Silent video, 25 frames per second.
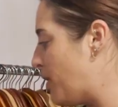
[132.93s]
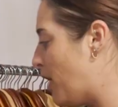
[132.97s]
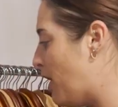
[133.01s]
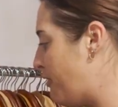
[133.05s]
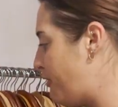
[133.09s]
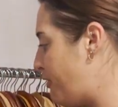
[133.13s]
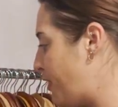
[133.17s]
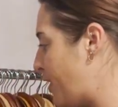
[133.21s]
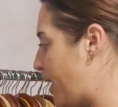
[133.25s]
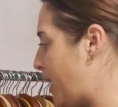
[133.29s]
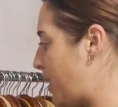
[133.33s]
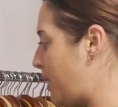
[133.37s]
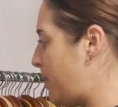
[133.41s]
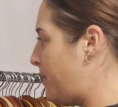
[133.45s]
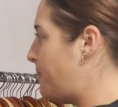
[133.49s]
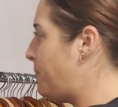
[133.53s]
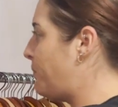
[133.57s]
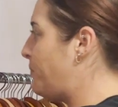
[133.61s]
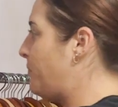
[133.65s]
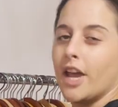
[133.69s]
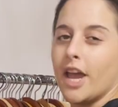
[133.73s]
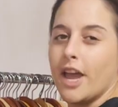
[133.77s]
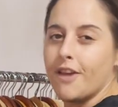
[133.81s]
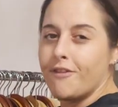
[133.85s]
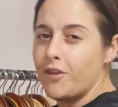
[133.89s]
profit.
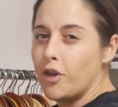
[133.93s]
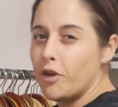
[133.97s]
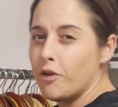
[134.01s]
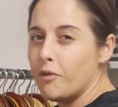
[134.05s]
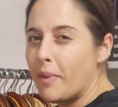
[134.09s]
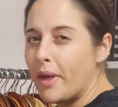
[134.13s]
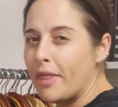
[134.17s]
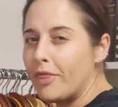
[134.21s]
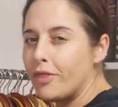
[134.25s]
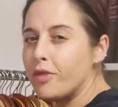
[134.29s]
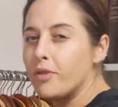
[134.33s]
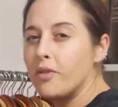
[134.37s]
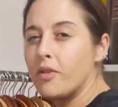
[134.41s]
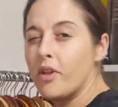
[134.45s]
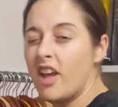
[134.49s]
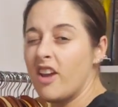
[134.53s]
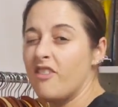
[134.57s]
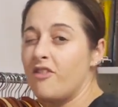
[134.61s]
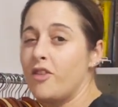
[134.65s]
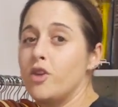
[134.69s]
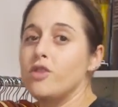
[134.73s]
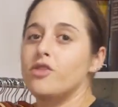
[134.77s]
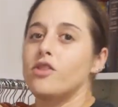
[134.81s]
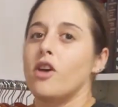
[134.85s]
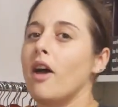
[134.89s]
If
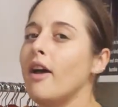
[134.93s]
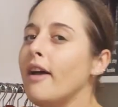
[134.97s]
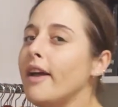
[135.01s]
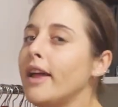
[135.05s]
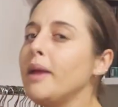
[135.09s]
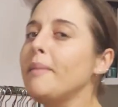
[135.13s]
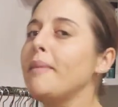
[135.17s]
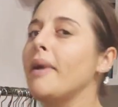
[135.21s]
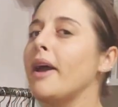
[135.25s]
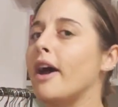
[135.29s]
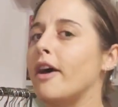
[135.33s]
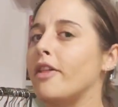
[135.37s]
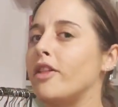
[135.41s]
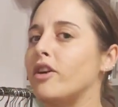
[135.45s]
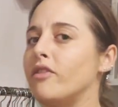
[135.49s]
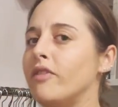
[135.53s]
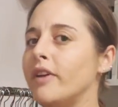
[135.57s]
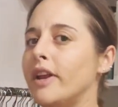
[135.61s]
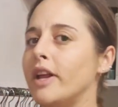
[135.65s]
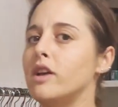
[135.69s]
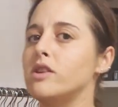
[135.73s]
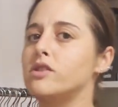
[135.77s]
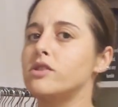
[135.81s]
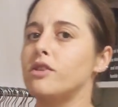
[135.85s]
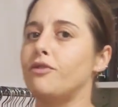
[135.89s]
you saw any of my other
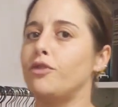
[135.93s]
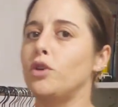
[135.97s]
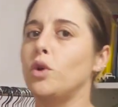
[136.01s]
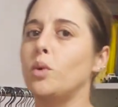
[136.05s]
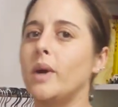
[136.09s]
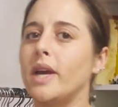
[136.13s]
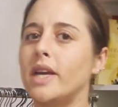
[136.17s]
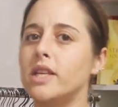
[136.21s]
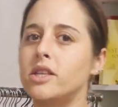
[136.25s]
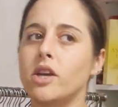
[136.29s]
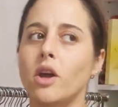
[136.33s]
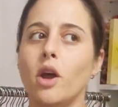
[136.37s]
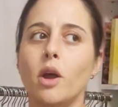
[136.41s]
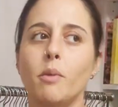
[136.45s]
videos a few weeks ago,